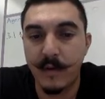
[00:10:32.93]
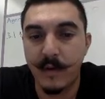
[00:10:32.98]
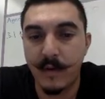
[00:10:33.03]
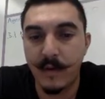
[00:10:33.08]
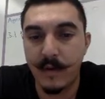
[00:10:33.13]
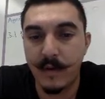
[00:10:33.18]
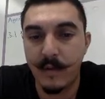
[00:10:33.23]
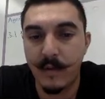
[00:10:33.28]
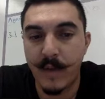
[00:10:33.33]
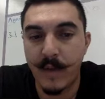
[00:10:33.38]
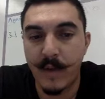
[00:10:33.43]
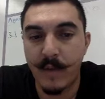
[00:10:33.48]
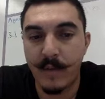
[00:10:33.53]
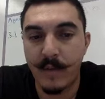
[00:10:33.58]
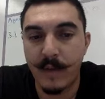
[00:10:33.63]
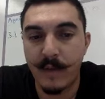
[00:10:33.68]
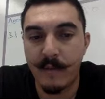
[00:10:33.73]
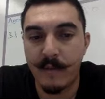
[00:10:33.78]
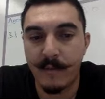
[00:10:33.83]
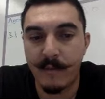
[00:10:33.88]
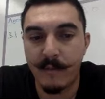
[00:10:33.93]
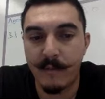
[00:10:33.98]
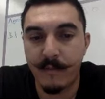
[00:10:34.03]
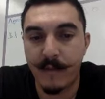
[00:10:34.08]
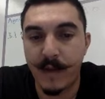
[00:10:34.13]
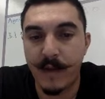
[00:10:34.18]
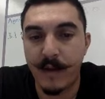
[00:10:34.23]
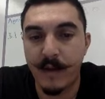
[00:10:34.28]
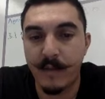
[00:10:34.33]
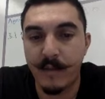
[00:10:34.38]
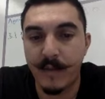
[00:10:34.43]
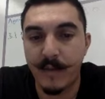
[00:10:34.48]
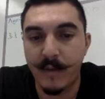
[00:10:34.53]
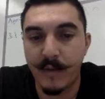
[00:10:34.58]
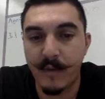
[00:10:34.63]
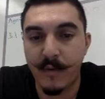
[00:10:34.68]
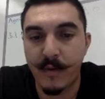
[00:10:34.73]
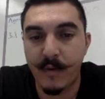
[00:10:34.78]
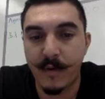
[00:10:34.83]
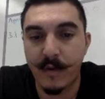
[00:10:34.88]
On the bottom we have our right lumbar
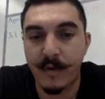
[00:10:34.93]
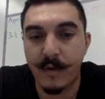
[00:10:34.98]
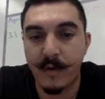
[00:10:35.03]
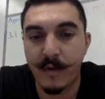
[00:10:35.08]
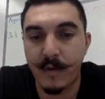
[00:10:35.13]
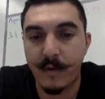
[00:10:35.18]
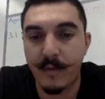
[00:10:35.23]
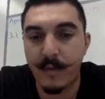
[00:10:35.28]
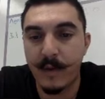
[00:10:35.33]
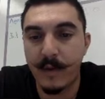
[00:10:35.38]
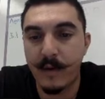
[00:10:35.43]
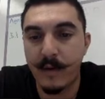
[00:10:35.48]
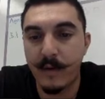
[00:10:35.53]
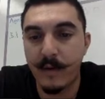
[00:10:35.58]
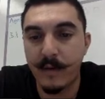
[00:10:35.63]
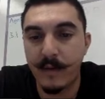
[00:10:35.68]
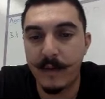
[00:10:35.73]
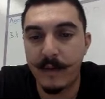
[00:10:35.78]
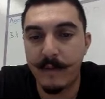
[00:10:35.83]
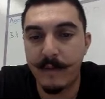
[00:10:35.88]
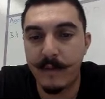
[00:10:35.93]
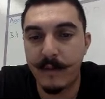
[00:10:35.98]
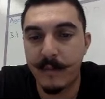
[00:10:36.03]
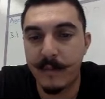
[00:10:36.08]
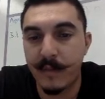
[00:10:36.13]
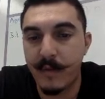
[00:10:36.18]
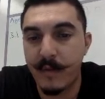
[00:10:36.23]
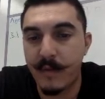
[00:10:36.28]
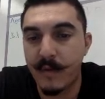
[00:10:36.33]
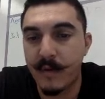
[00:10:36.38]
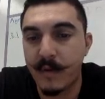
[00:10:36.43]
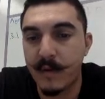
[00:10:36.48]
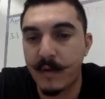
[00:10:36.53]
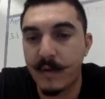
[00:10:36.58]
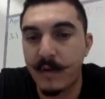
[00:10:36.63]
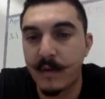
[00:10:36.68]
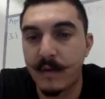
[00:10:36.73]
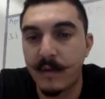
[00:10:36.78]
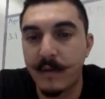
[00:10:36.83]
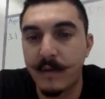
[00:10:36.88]
trunk as well, left lumbar trunk,
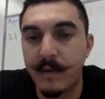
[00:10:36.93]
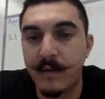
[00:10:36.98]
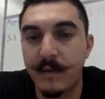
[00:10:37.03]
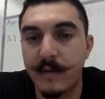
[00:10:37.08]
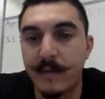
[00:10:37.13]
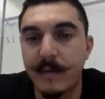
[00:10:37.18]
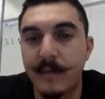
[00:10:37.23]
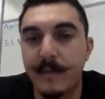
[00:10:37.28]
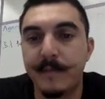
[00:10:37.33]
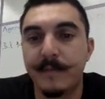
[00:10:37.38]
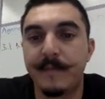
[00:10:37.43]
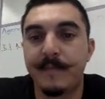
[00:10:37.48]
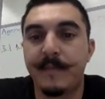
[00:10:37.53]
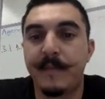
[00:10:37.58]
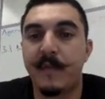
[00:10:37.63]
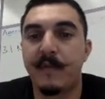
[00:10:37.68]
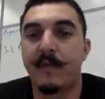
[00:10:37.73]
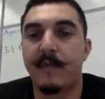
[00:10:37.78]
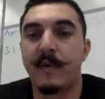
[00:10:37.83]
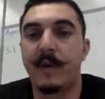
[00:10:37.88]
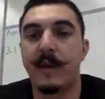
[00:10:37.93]
different